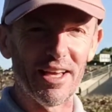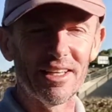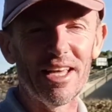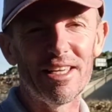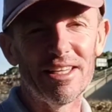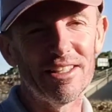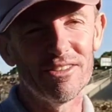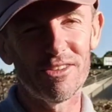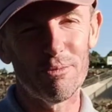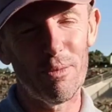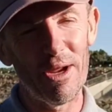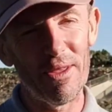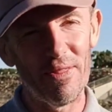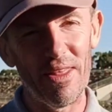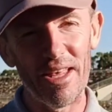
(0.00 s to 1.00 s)
Now you can
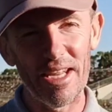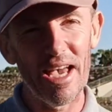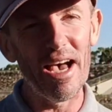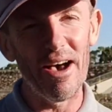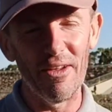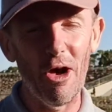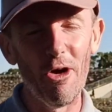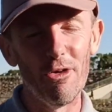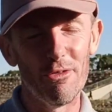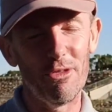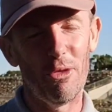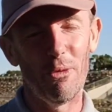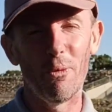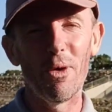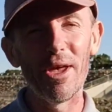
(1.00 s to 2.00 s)
spread that out over
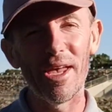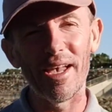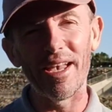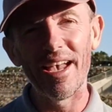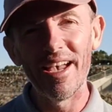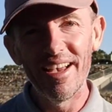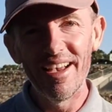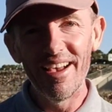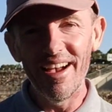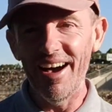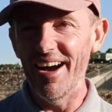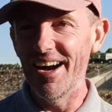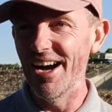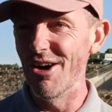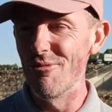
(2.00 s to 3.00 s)
the week
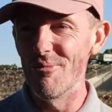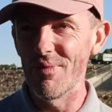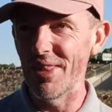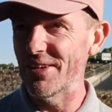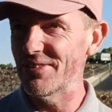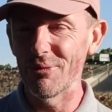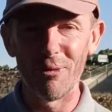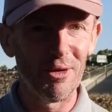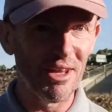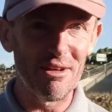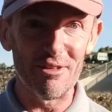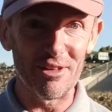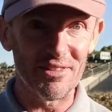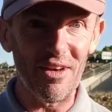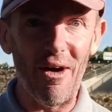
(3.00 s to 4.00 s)
to
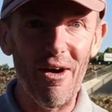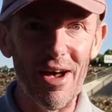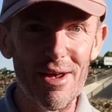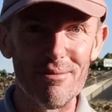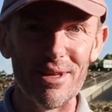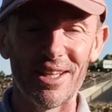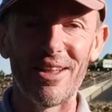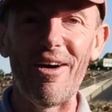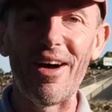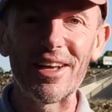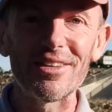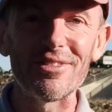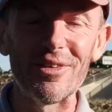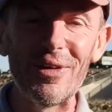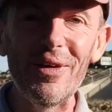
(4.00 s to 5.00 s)
whatever time you'd like
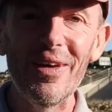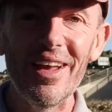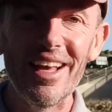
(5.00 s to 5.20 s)
to.